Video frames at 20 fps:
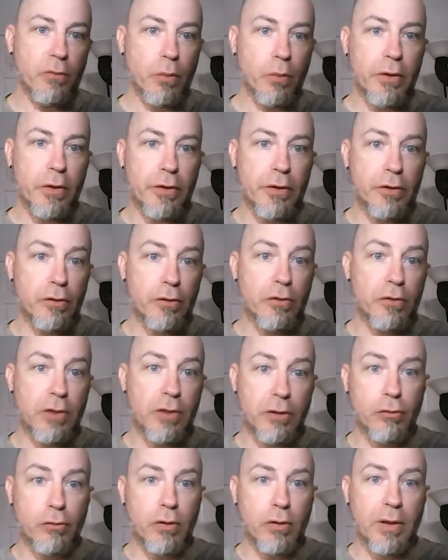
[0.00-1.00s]
One, you
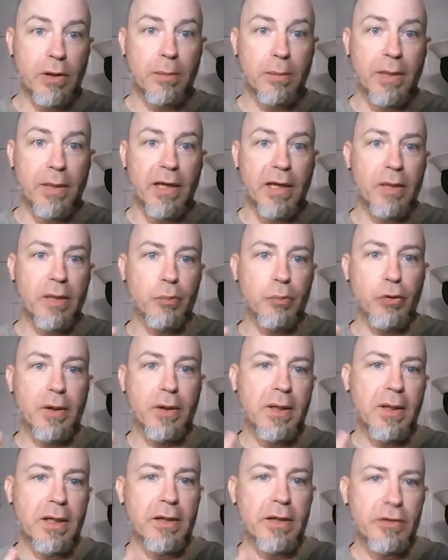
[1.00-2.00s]
generally buy a
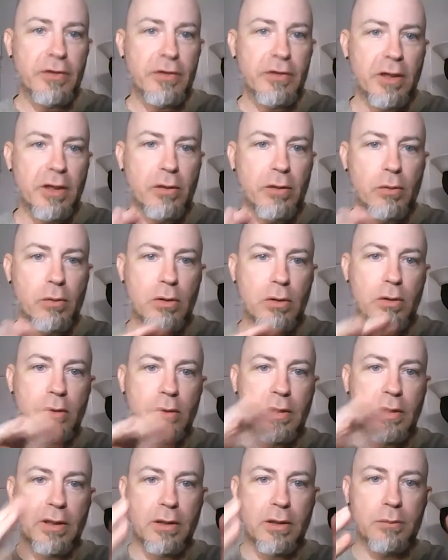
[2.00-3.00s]
pre-cut jelly roll
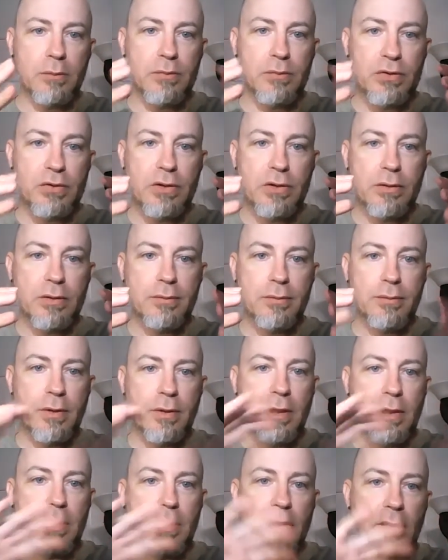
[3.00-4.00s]
that comes
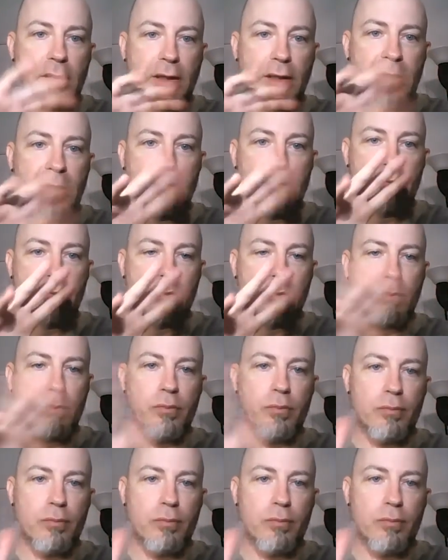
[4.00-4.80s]
in a nice